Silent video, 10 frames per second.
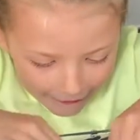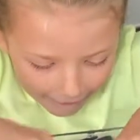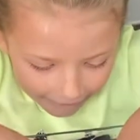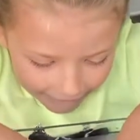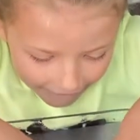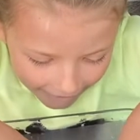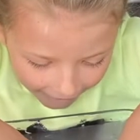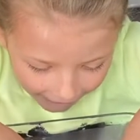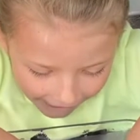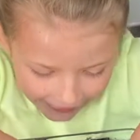And there,
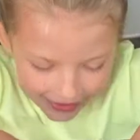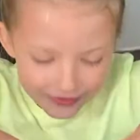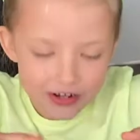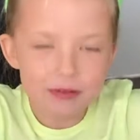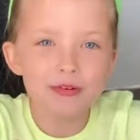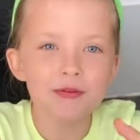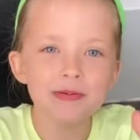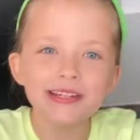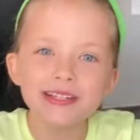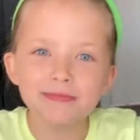you have got a blue
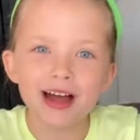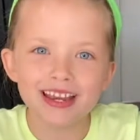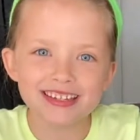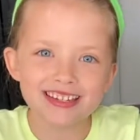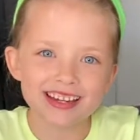Peter badge.